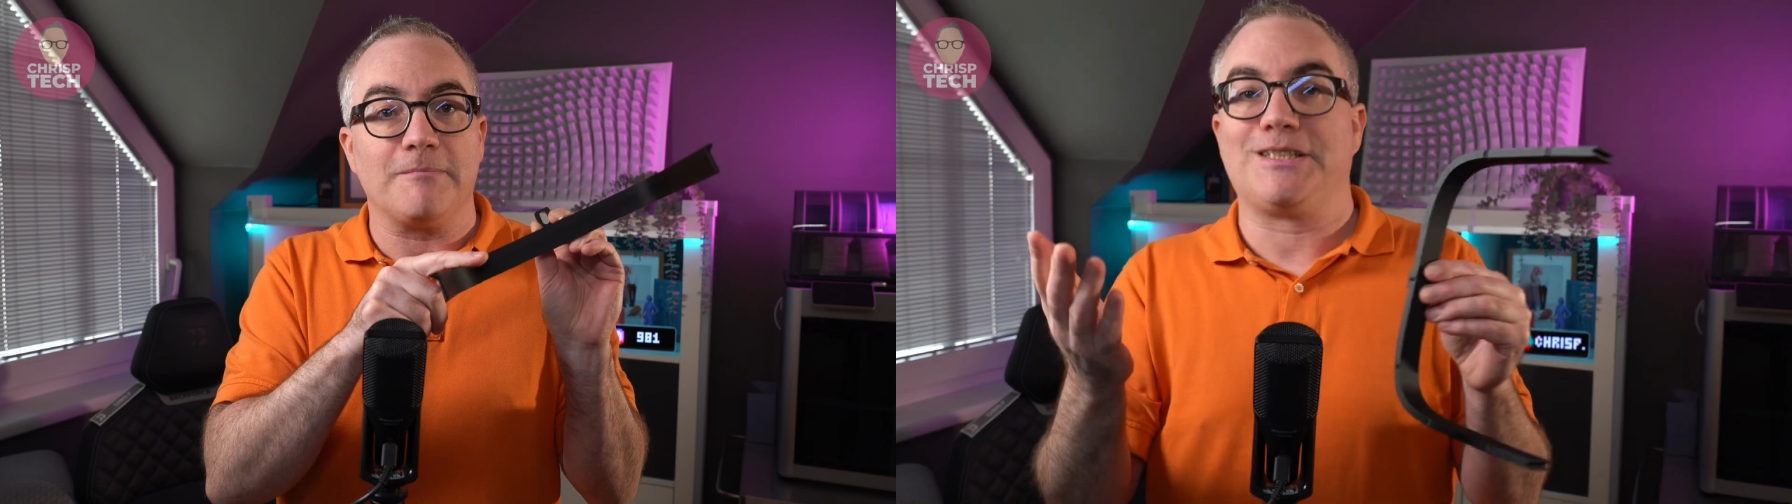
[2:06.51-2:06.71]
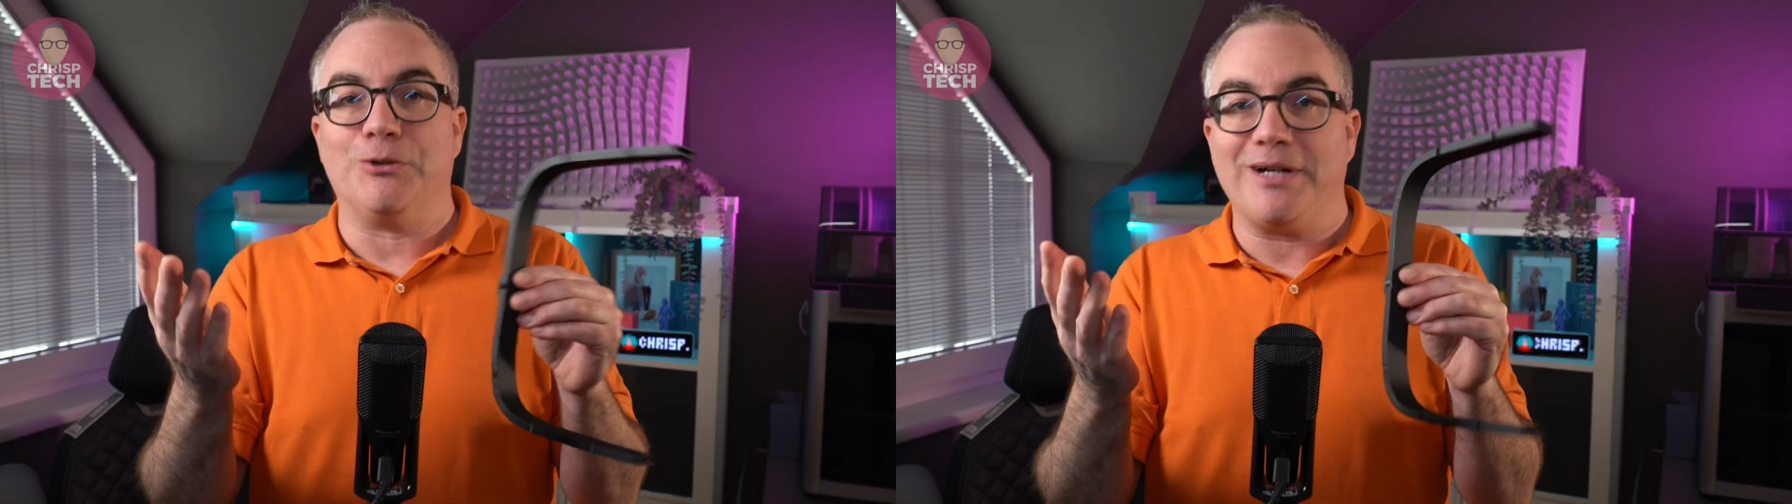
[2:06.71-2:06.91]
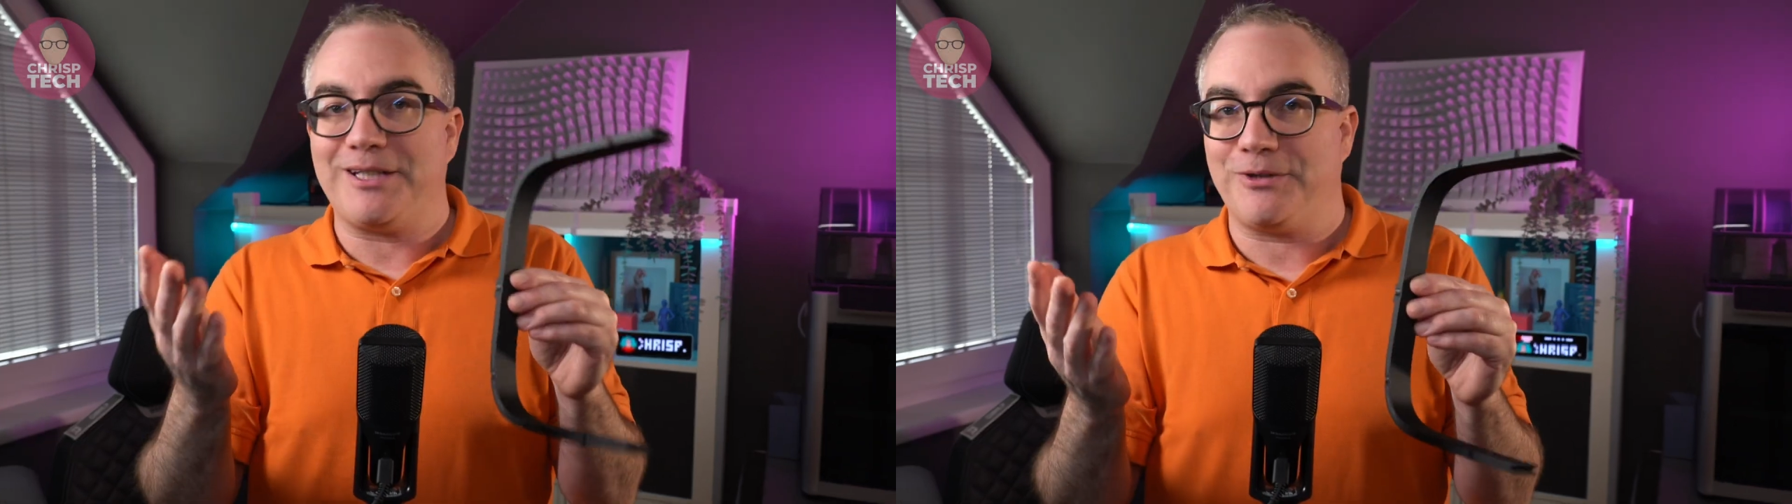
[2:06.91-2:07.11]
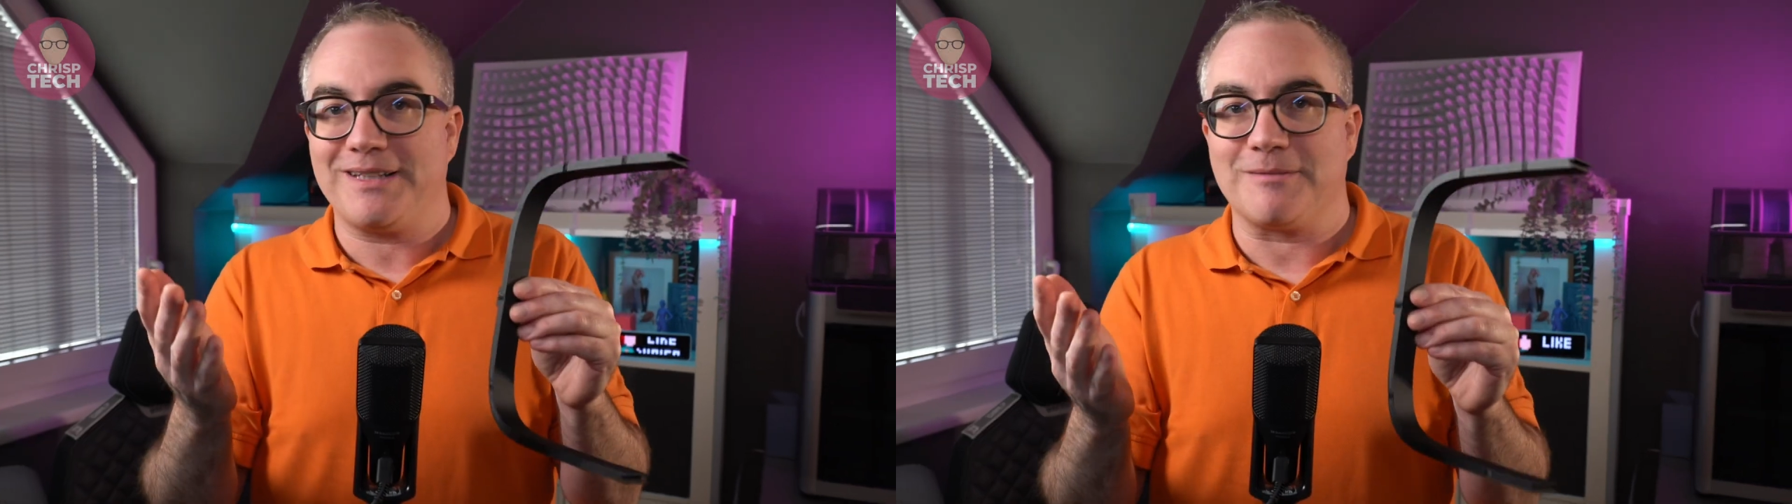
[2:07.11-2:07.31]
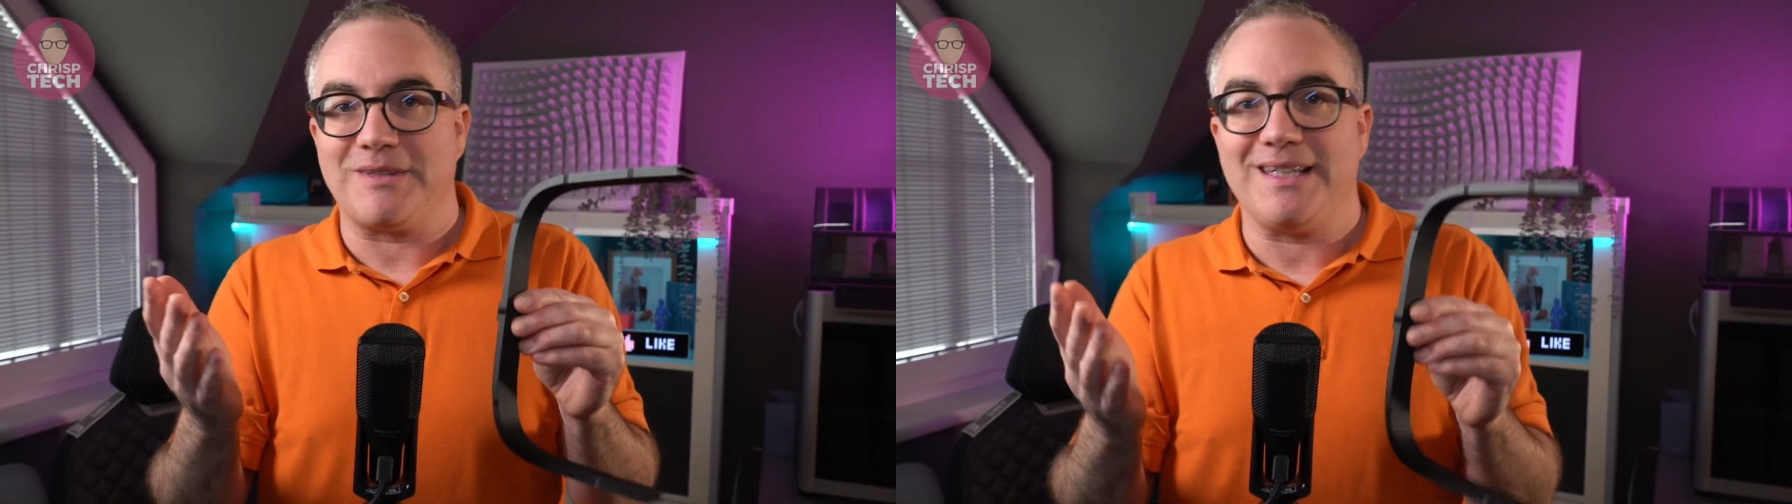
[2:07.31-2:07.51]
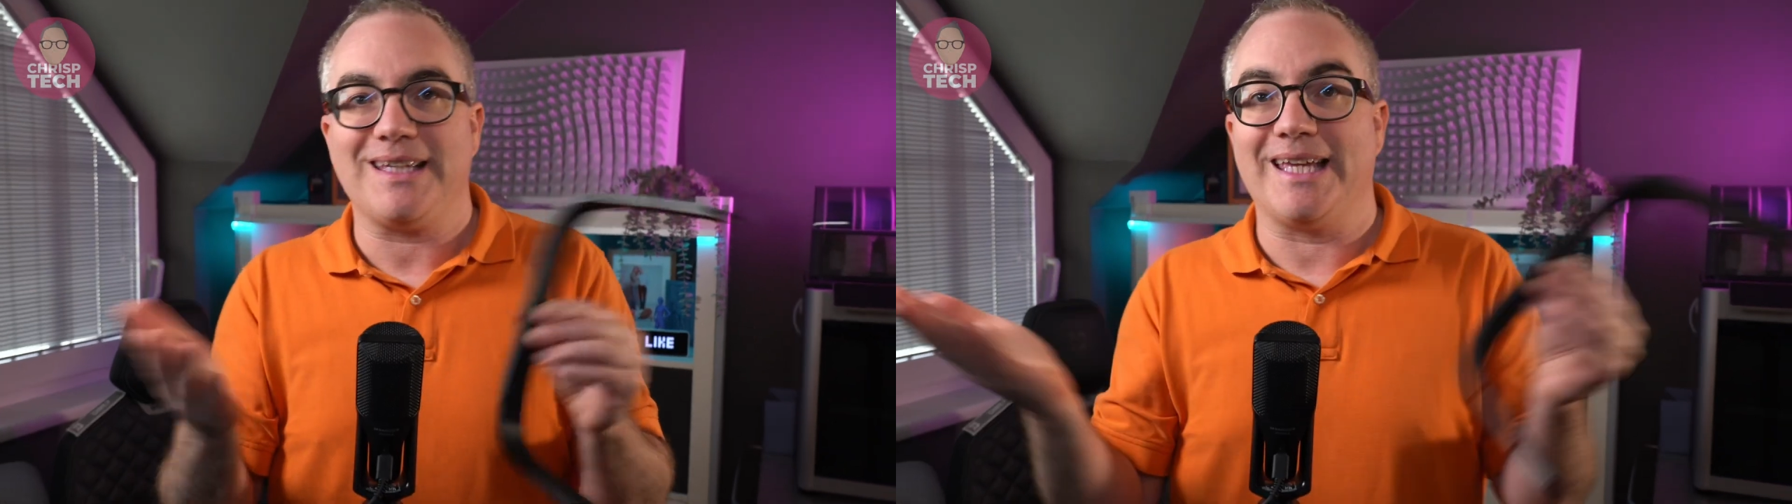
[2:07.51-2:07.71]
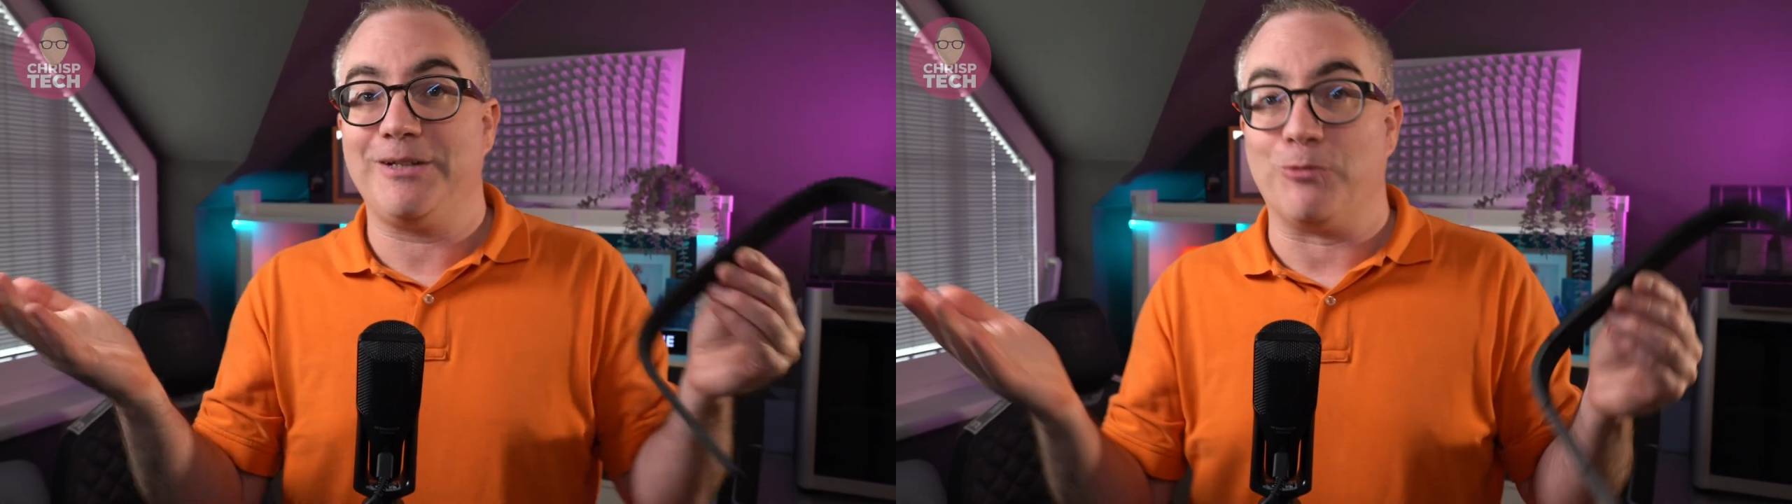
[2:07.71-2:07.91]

So I tried something and